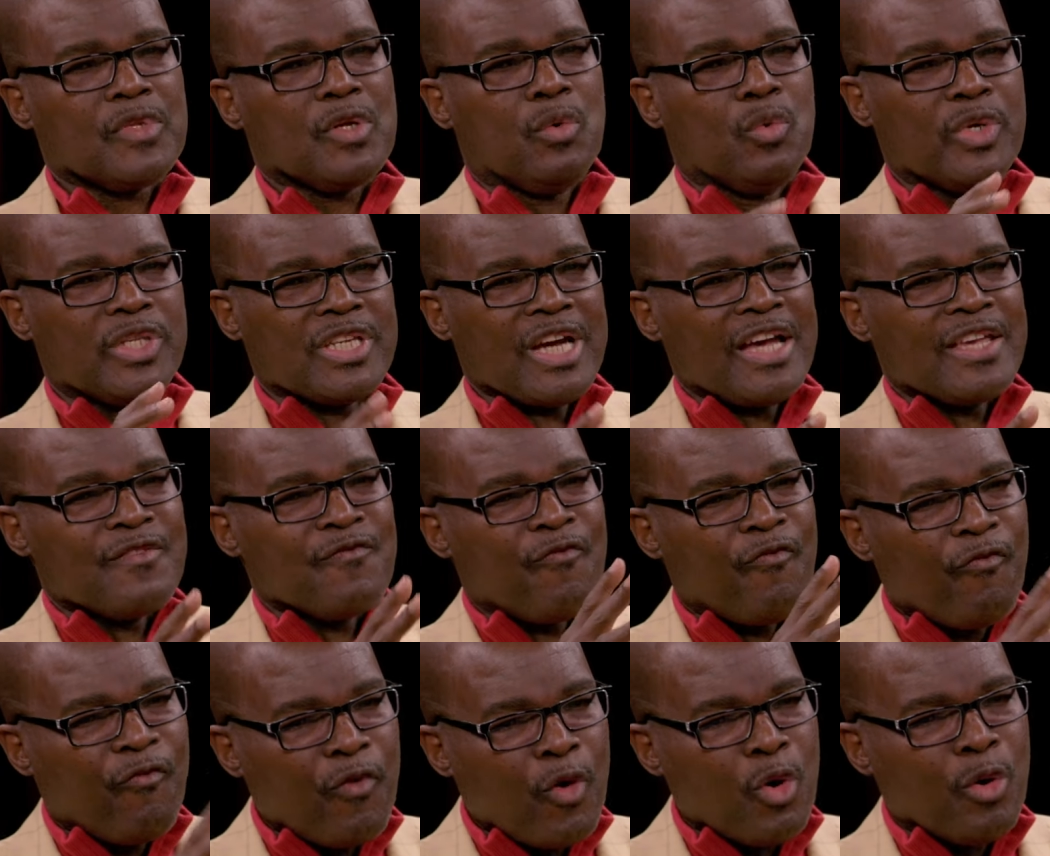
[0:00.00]
which are
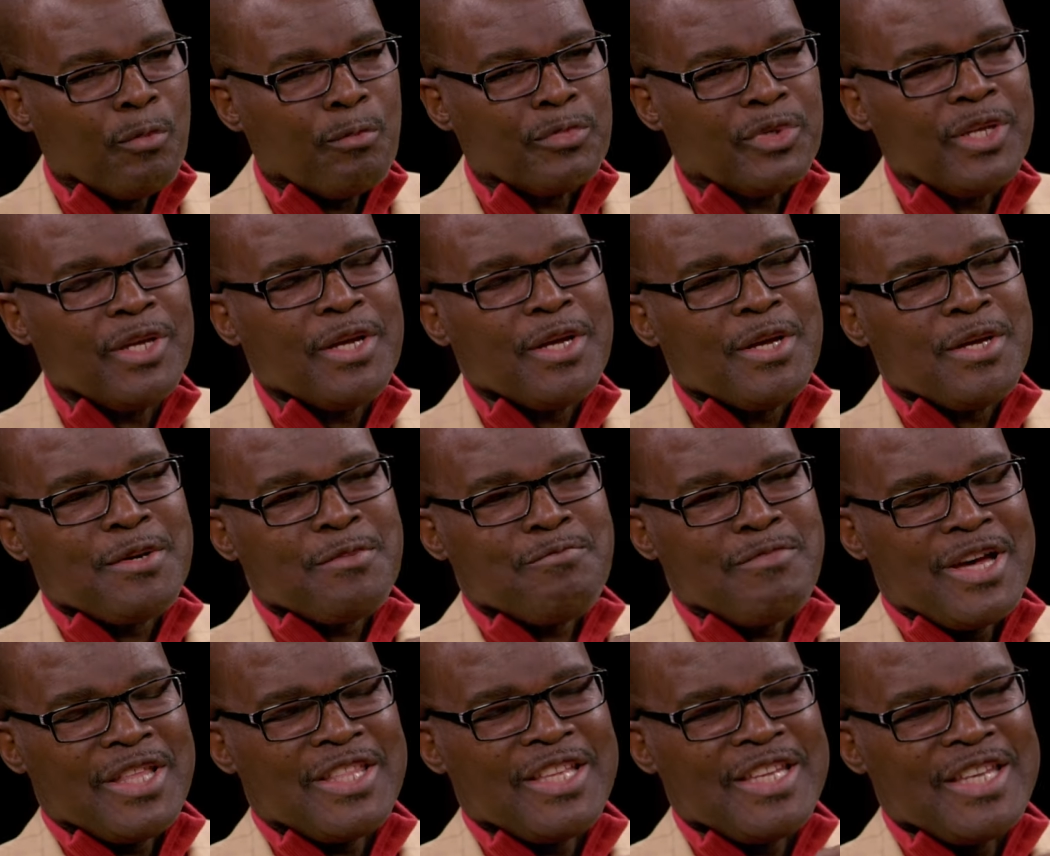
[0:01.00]
informed
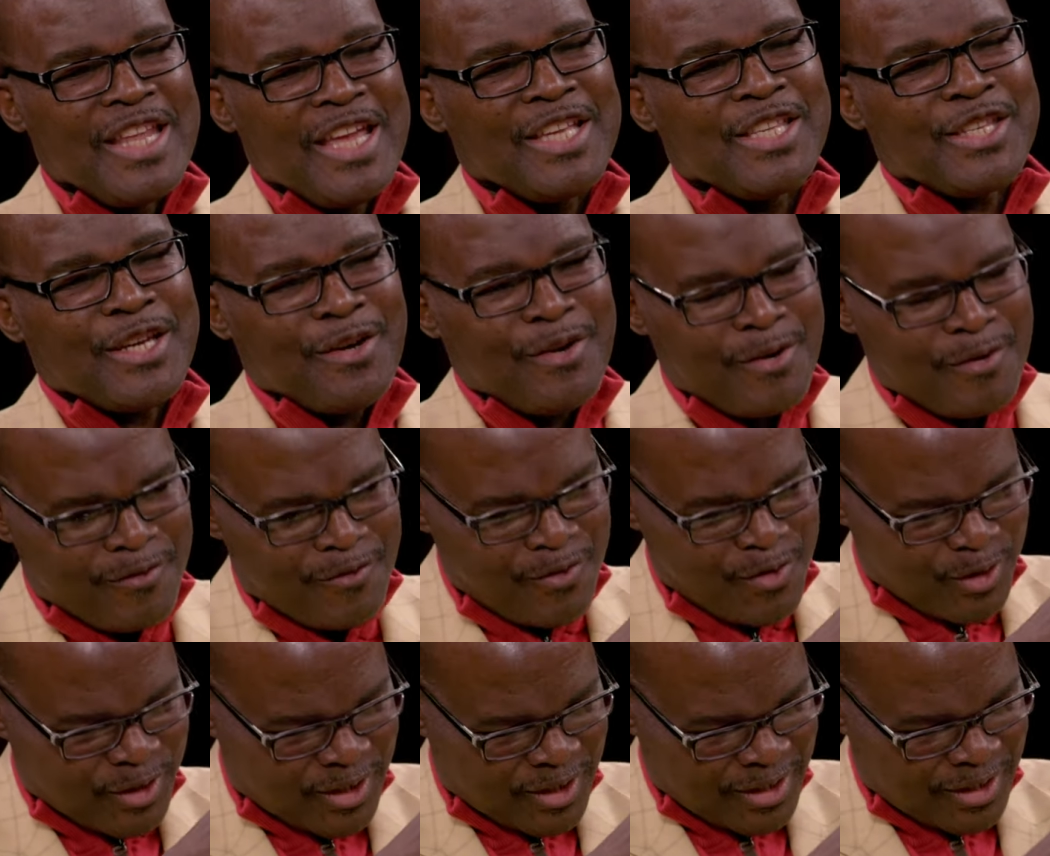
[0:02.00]
by the nature of
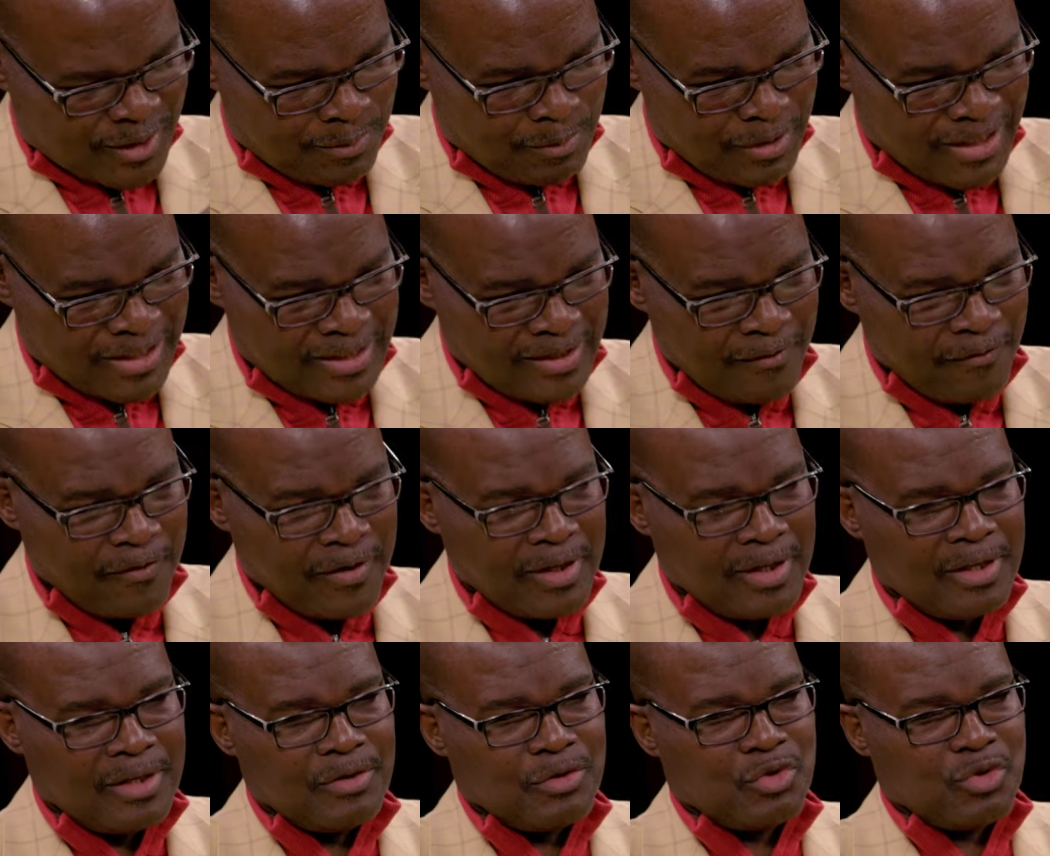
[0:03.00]
those
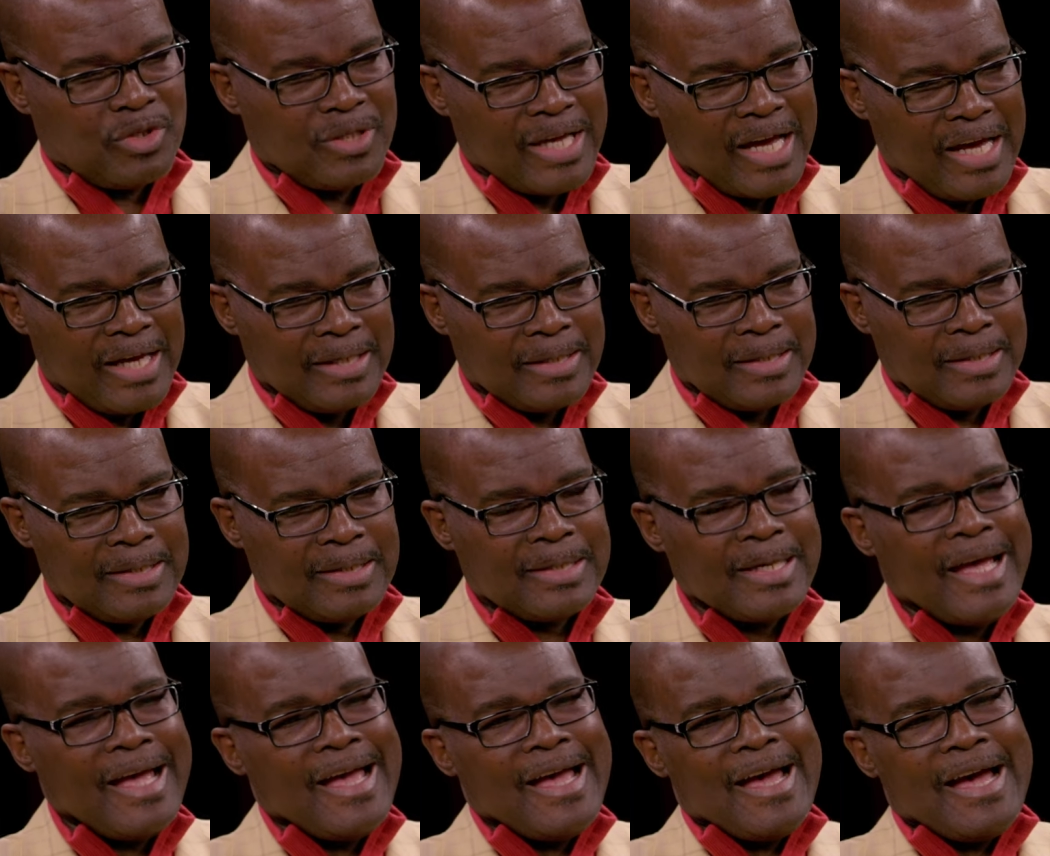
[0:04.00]
specific societies
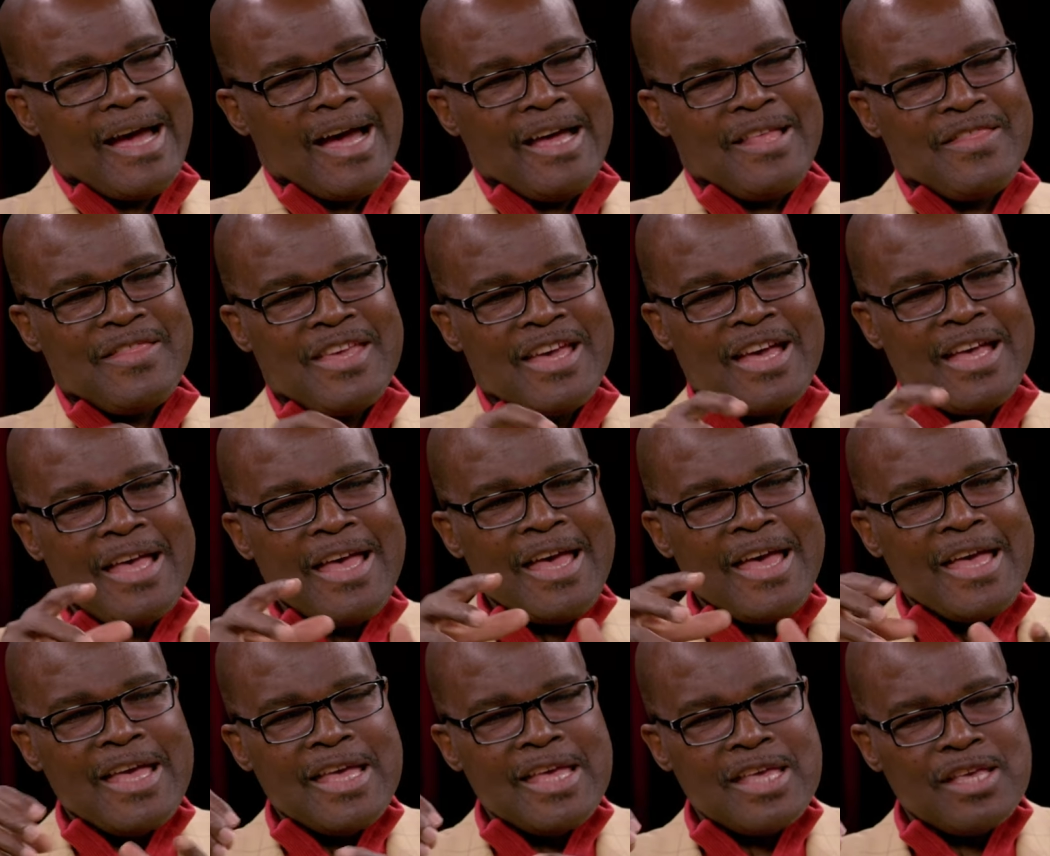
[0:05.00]
and their
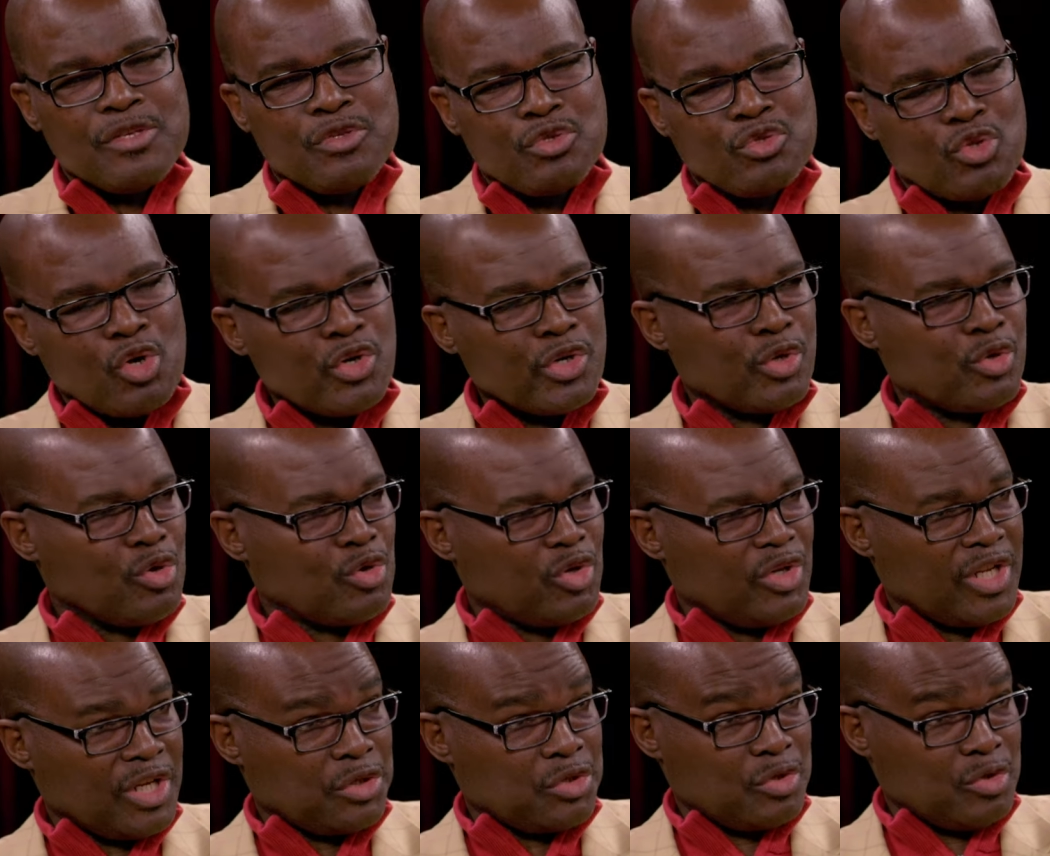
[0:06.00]
historical
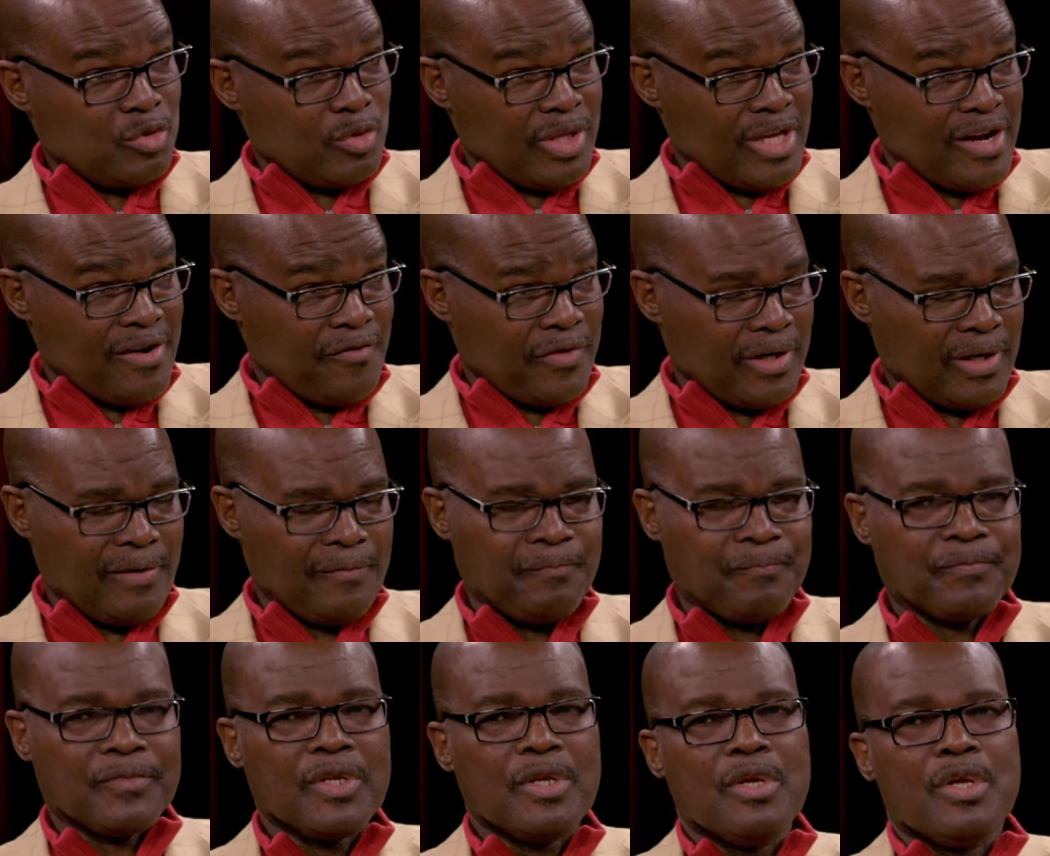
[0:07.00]
connections with Africa.
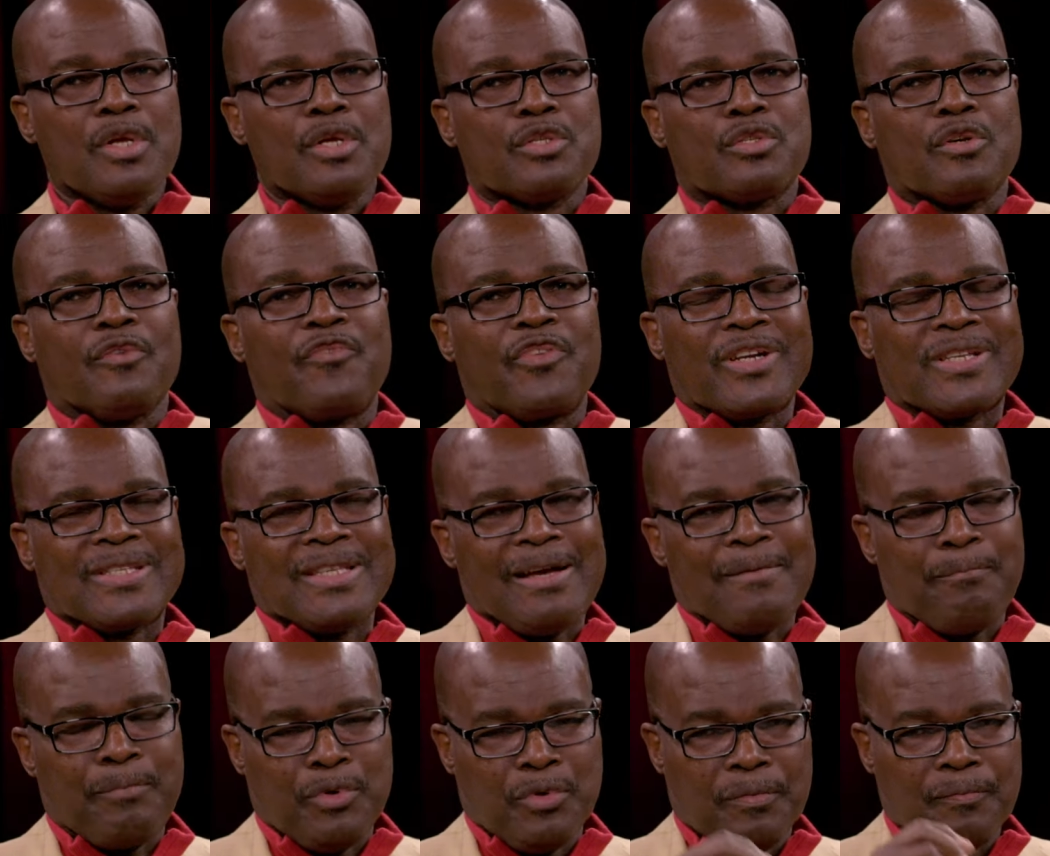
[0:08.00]
So for
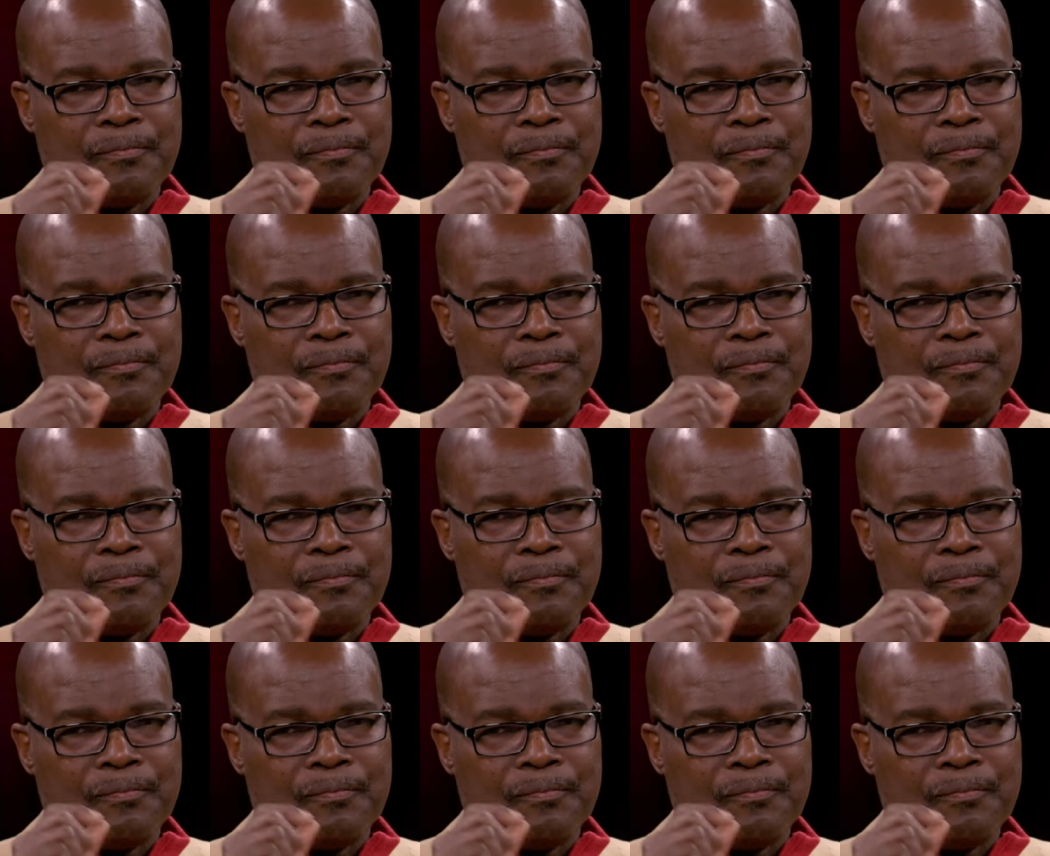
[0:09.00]
example,